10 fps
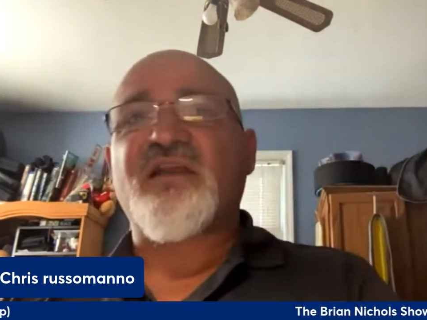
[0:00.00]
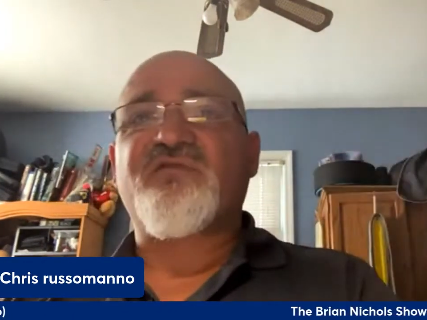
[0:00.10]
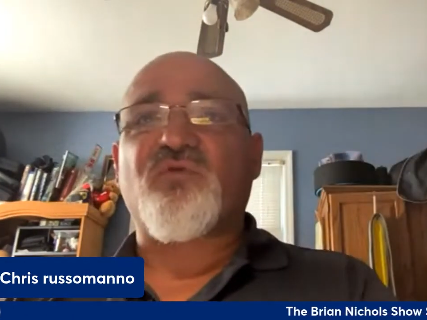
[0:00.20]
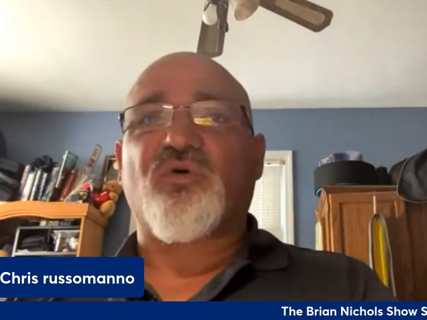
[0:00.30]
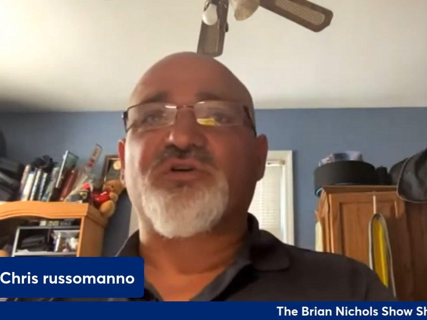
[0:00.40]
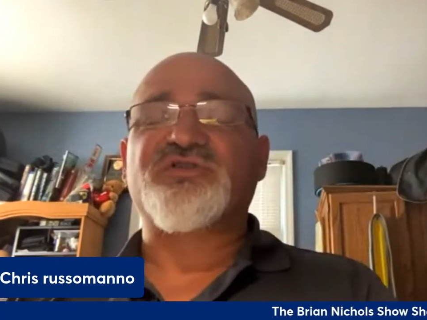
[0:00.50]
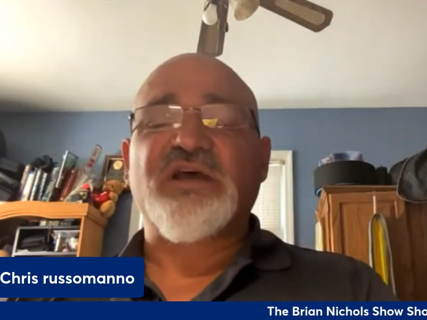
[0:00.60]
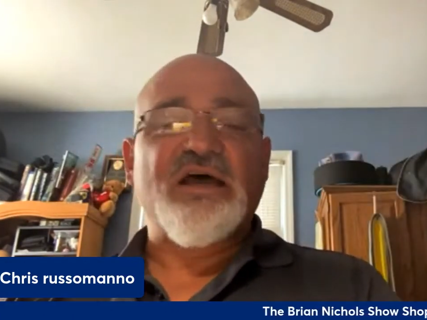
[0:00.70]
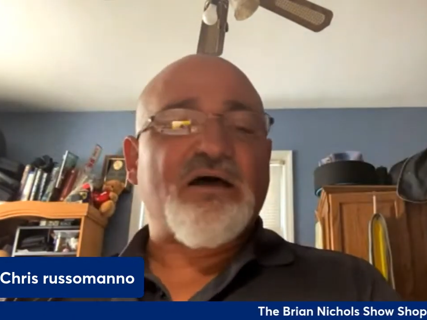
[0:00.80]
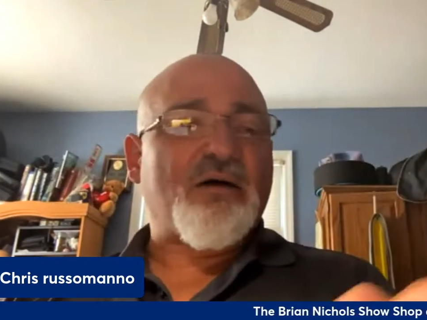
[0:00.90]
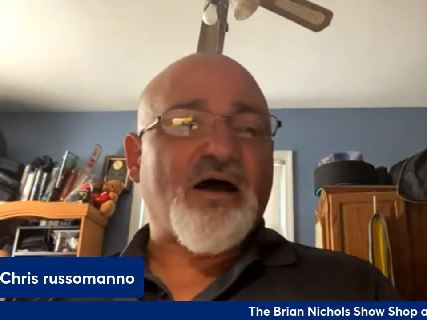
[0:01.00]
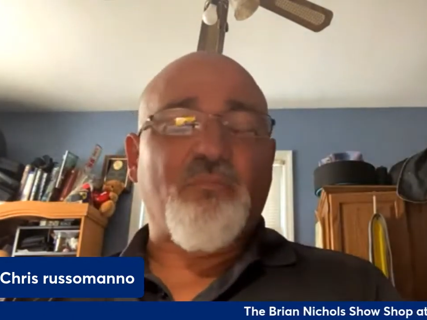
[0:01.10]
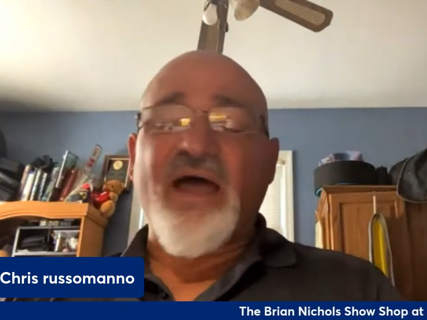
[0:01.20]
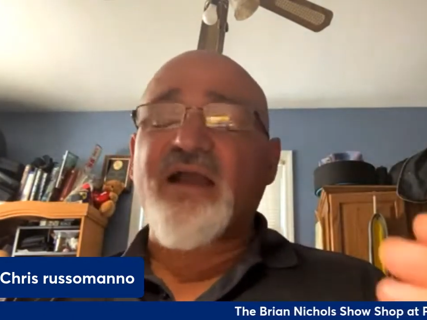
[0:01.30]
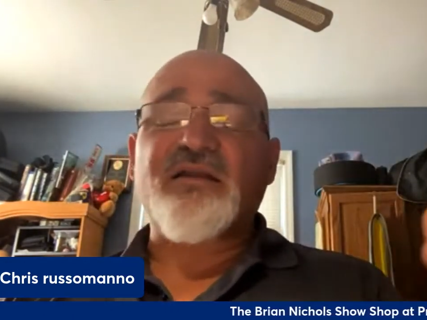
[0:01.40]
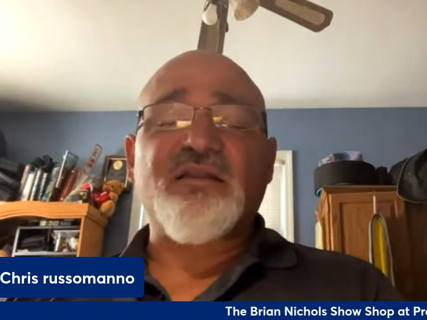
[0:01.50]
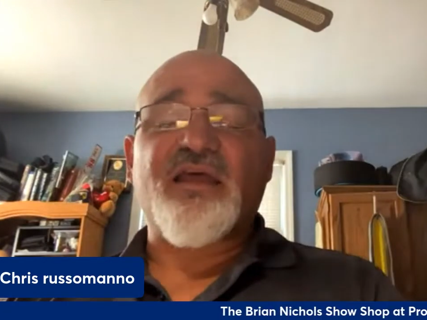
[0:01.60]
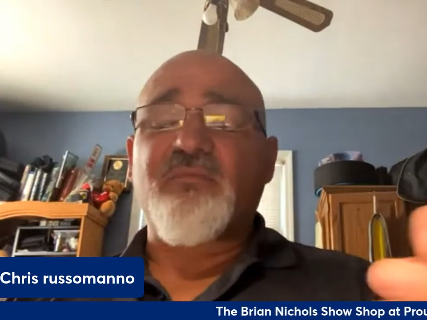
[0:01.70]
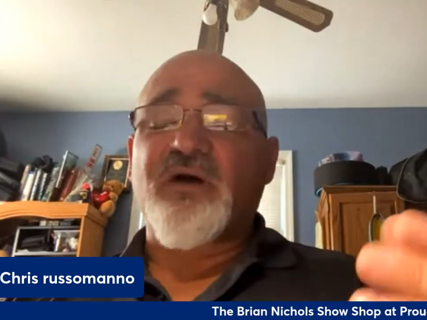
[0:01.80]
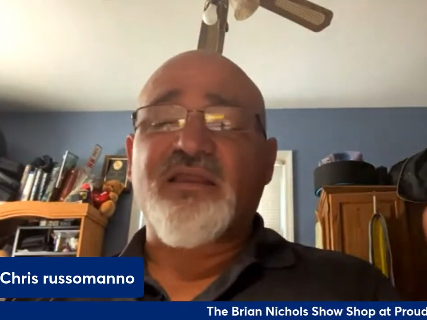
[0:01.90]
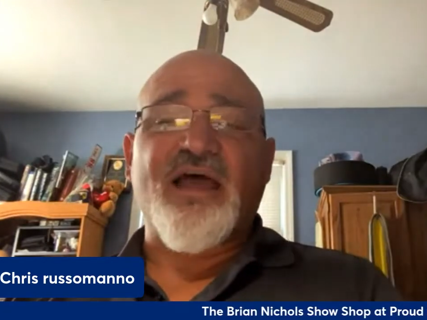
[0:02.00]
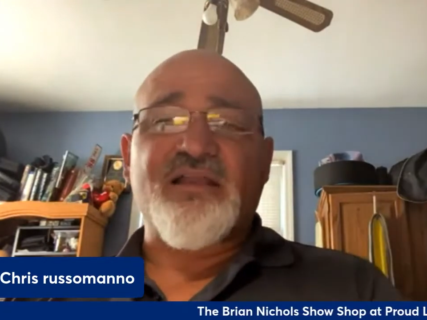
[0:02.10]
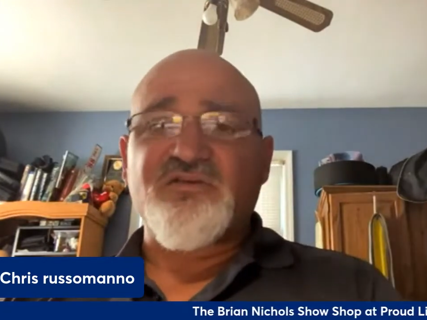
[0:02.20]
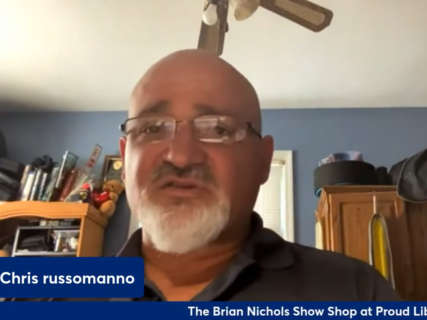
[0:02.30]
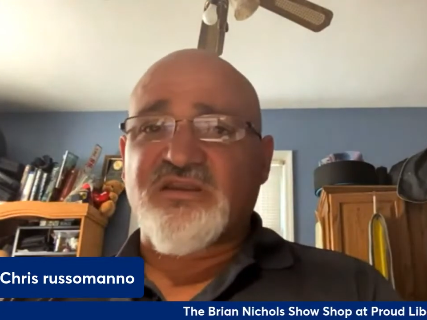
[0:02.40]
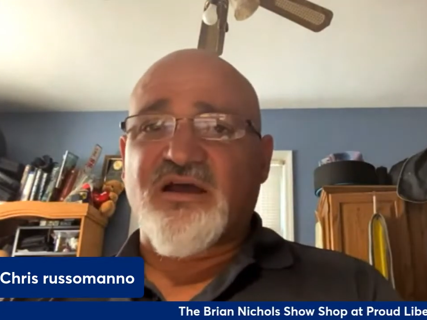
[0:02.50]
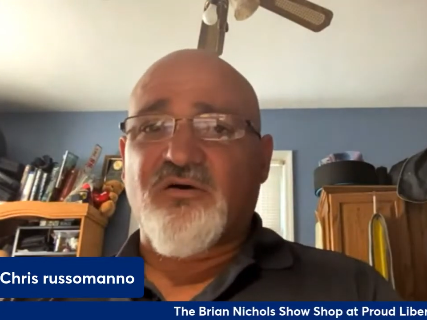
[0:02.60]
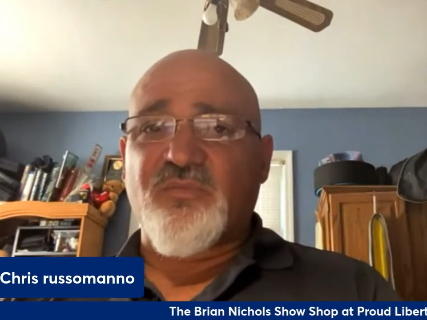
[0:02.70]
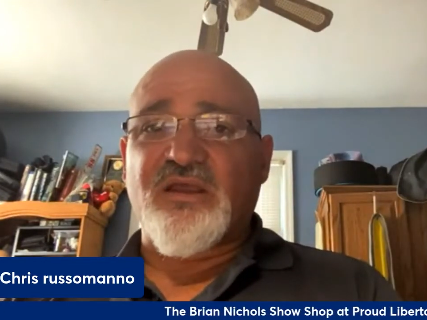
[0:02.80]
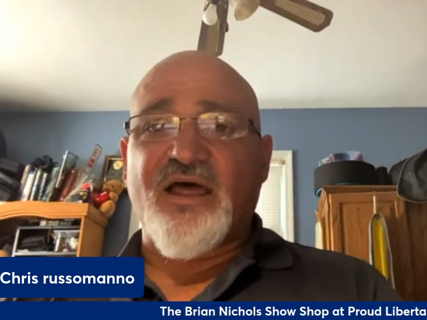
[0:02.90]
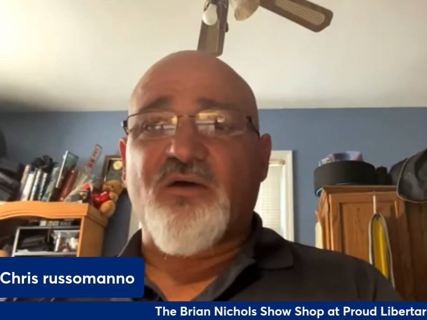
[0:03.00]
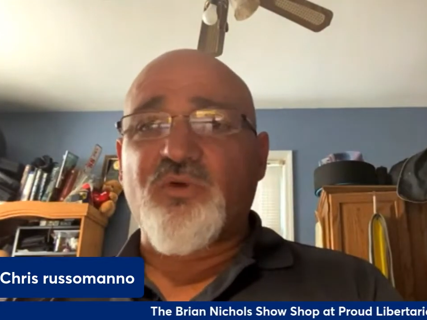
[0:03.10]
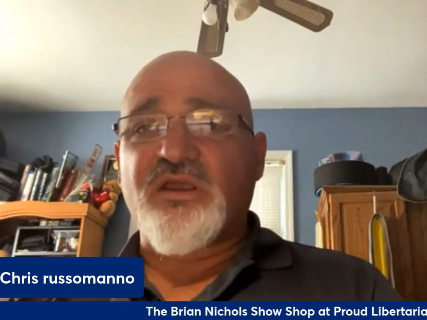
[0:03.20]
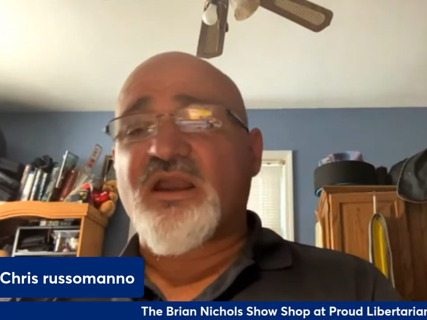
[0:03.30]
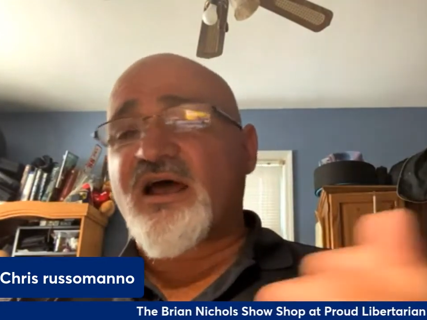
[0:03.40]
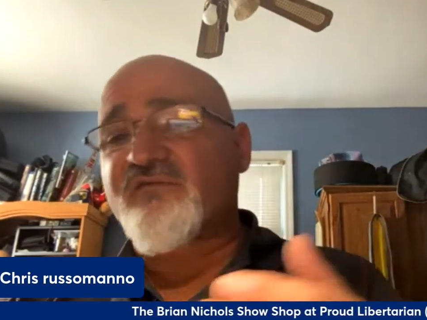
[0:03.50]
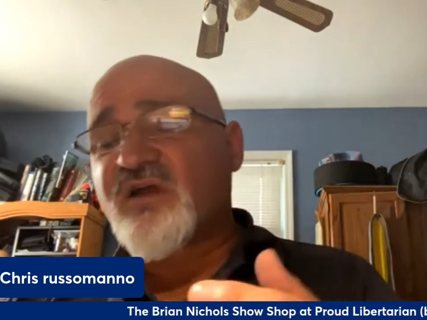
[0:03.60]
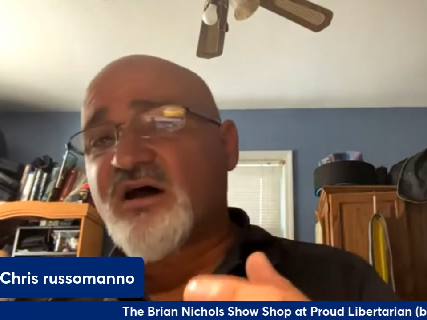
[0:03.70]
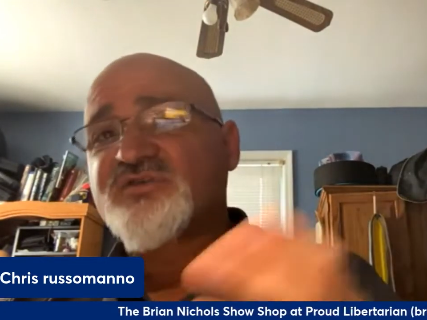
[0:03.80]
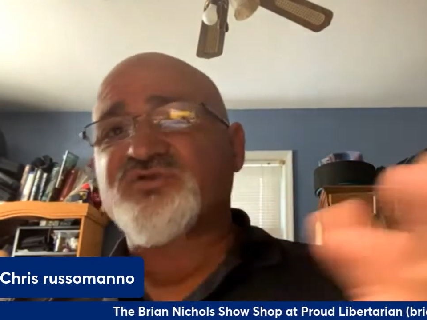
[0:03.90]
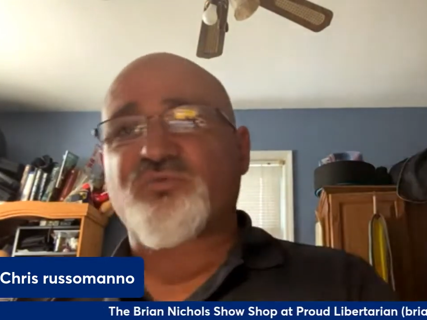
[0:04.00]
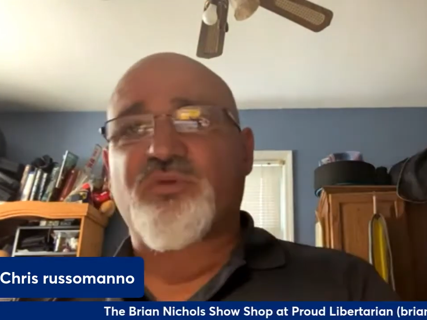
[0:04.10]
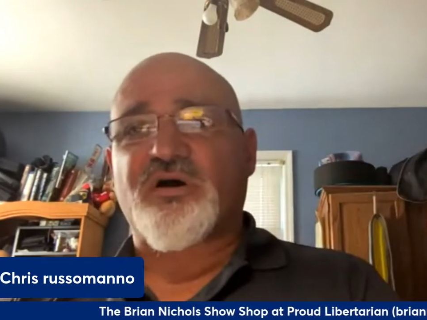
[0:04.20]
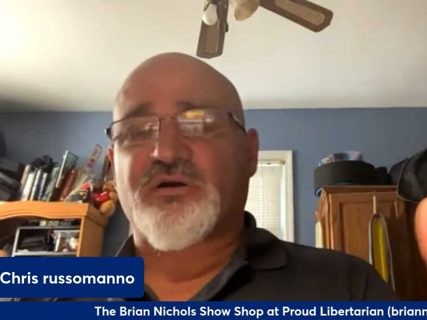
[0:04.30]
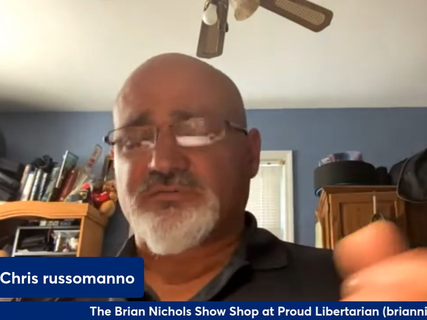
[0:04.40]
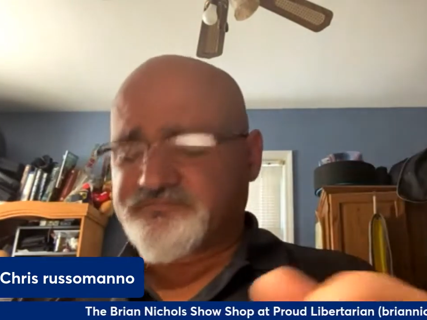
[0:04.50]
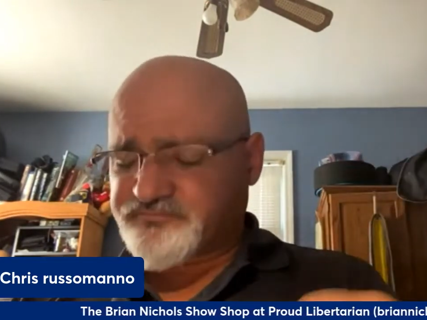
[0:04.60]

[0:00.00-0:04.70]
of course, back in the day, my dad used to tell me that we can have guns or butter.